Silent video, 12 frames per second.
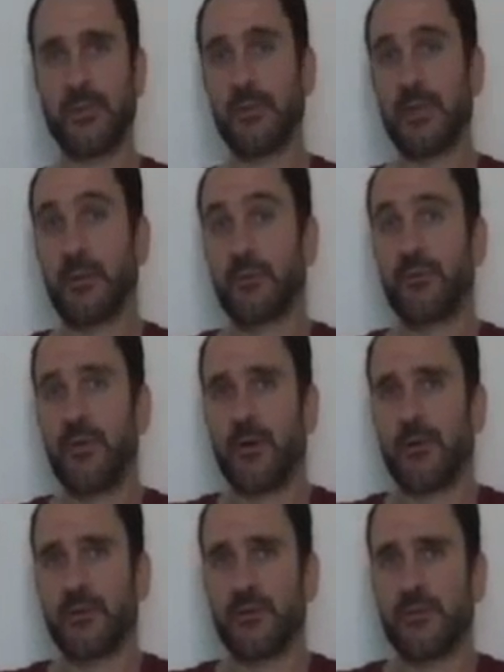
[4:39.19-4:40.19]
Now, as
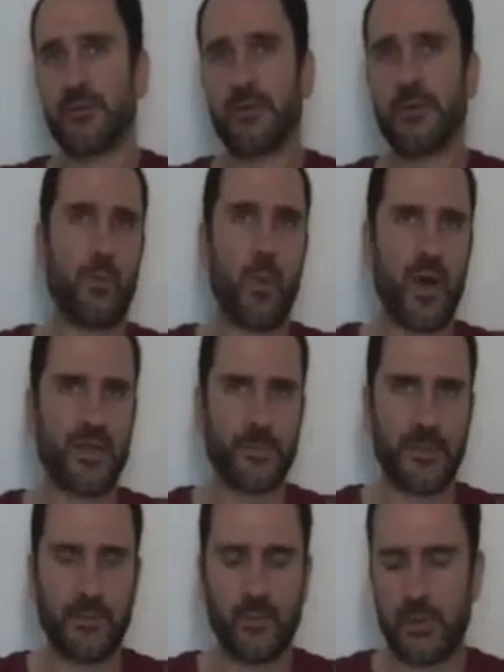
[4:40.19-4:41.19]
far as
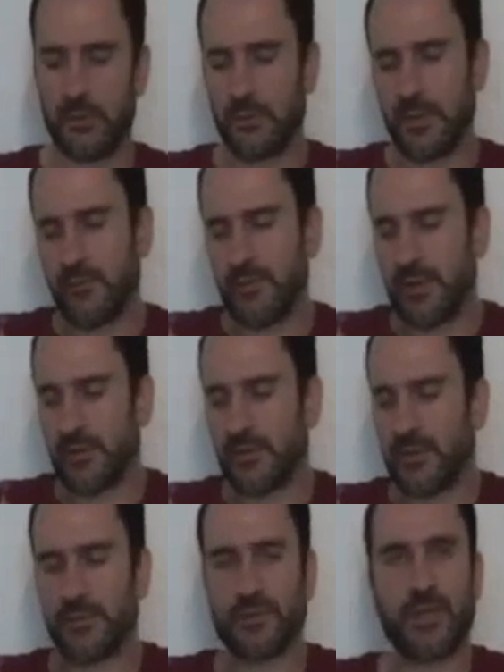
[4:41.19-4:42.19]
Weidman, well, he really doesn't
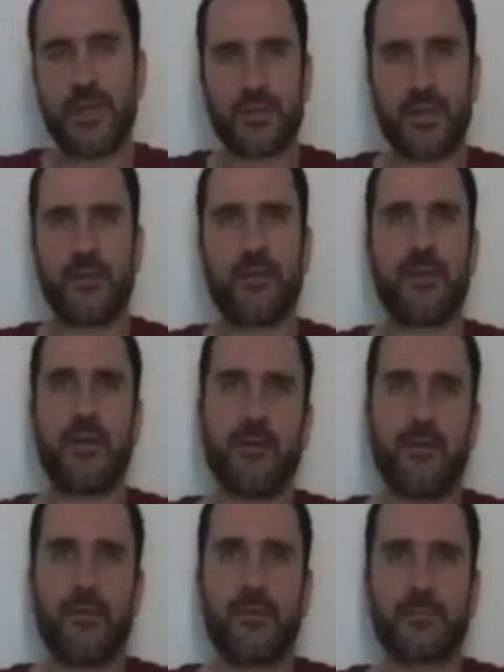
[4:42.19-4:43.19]
have to change anything
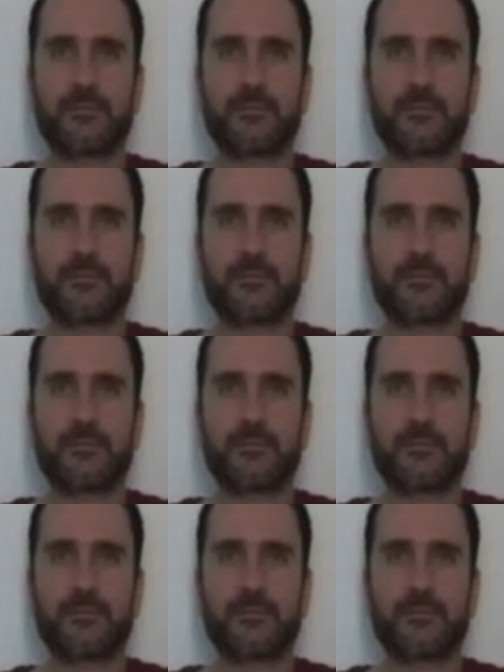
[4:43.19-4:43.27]
either.